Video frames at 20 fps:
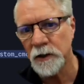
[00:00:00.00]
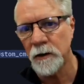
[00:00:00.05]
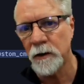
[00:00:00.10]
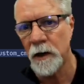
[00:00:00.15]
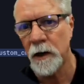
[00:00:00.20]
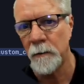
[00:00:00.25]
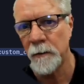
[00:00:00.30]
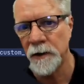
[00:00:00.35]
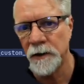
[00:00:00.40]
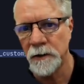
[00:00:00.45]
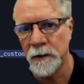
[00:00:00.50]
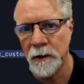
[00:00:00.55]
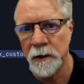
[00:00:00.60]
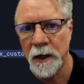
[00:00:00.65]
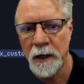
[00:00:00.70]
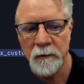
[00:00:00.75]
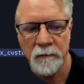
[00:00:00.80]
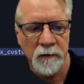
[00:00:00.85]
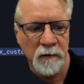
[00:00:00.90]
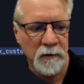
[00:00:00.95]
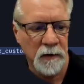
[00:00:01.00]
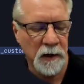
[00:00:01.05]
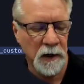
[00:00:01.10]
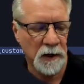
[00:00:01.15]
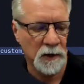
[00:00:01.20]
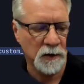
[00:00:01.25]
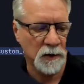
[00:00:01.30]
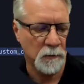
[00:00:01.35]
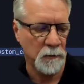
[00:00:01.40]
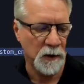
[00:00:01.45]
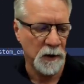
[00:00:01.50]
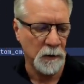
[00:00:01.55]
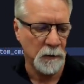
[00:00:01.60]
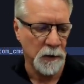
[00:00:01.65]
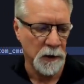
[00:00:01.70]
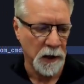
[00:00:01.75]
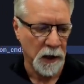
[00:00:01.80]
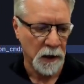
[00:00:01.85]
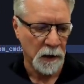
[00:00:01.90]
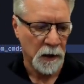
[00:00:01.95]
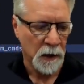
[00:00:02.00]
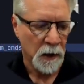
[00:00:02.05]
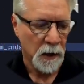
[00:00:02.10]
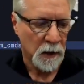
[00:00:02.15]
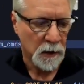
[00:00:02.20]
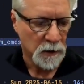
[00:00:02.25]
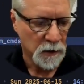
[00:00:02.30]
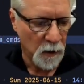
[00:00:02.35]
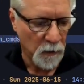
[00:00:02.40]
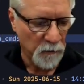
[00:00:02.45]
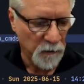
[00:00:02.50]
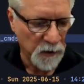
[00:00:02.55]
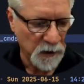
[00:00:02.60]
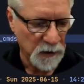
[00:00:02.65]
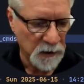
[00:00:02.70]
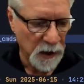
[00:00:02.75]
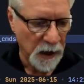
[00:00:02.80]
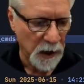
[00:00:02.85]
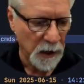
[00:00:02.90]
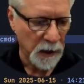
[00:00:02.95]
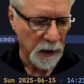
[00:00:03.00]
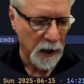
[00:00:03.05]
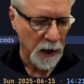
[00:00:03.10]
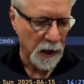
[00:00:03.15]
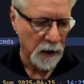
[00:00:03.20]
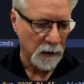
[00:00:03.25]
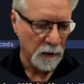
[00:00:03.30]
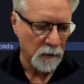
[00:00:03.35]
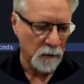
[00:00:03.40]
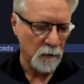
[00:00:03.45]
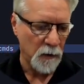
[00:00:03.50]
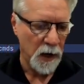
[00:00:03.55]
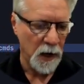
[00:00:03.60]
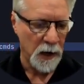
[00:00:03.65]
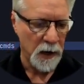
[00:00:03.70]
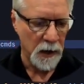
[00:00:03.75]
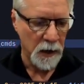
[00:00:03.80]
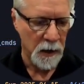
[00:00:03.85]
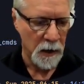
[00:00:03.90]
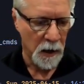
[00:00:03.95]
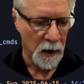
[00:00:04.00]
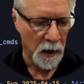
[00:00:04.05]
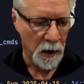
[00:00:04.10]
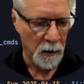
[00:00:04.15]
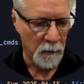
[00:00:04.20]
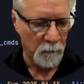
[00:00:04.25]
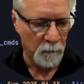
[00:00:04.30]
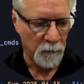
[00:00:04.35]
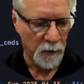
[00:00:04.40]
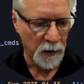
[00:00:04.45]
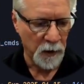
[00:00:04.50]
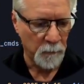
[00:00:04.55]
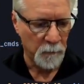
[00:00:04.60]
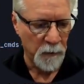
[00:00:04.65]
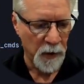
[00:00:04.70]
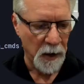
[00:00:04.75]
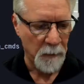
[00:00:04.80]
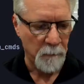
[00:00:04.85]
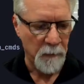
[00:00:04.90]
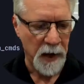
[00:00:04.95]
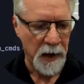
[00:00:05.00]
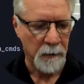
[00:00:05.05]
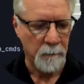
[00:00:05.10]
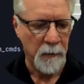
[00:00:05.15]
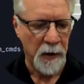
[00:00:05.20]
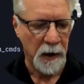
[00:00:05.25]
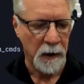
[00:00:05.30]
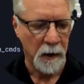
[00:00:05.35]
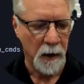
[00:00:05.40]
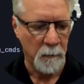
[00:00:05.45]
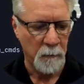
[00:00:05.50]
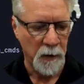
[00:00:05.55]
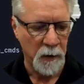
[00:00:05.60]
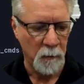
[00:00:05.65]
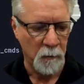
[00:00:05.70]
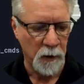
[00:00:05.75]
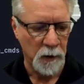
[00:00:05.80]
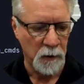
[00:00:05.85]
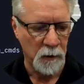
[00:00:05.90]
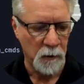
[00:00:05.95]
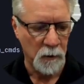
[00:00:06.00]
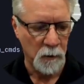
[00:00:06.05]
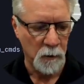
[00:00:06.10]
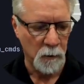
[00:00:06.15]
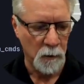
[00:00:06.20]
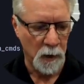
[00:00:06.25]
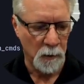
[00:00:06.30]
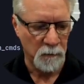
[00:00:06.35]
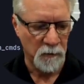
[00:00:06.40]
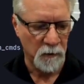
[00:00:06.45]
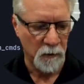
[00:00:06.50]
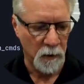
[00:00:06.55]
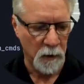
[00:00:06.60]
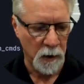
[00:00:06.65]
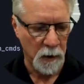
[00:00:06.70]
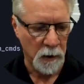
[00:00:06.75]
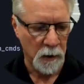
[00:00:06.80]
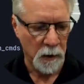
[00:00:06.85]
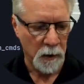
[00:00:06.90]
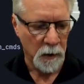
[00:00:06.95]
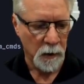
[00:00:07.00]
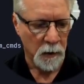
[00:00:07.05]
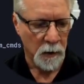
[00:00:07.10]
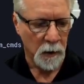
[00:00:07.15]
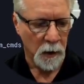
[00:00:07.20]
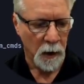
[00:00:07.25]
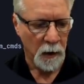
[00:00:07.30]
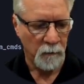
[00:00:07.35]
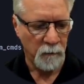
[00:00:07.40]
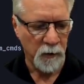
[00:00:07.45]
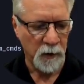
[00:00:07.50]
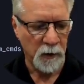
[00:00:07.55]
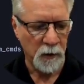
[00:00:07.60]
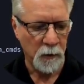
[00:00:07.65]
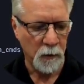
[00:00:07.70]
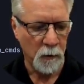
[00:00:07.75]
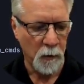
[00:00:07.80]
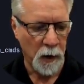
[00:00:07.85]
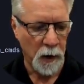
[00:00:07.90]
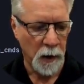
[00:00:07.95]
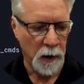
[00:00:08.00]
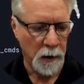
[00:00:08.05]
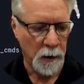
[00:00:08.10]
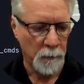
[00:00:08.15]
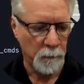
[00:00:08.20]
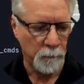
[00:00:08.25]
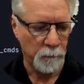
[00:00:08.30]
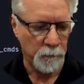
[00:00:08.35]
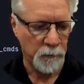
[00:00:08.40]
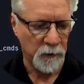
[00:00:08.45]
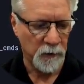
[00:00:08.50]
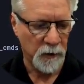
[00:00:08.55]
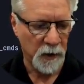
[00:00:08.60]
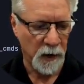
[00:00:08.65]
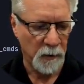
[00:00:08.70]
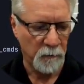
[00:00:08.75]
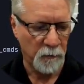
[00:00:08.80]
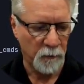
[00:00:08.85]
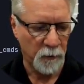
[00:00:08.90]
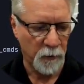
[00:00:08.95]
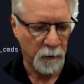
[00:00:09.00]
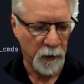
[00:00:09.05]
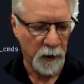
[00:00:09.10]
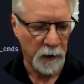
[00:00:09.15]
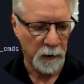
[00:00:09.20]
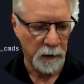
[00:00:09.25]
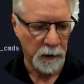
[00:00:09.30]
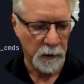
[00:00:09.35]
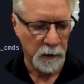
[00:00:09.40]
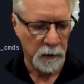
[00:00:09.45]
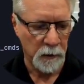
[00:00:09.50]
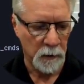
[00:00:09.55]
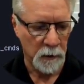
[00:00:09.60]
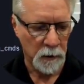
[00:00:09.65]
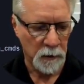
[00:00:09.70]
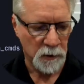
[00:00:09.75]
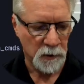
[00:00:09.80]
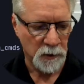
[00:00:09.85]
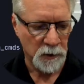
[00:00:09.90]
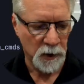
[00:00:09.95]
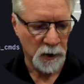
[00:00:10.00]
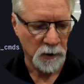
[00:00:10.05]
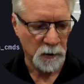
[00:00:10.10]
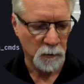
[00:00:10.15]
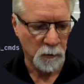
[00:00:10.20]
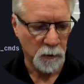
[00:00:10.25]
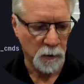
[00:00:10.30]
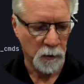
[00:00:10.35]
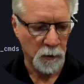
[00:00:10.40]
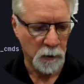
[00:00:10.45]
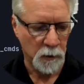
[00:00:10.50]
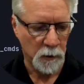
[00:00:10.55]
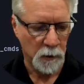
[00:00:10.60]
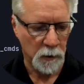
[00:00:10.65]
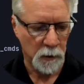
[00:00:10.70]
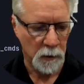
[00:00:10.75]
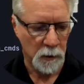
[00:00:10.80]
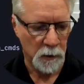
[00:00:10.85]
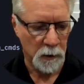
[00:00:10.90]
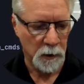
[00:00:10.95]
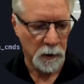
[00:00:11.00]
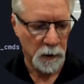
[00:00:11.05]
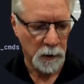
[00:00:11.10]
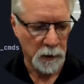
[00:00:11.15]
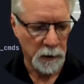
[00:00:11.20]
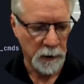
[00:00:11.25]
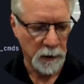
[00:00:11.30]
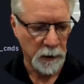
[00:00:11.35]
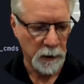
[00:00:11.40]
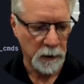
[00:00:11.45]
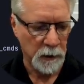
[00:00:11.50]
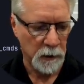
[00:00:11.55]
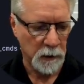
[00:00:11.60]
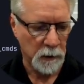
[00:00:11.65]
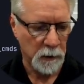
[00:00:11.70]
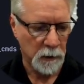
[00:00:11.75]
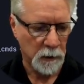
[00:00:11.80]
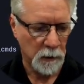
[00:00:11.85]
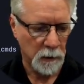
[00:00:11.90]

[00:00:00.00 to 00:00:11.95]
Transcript: your comments on that if you think I should be doing that. So if we take and do bring up that back up, and we do, if we do type correctly, change word, clean,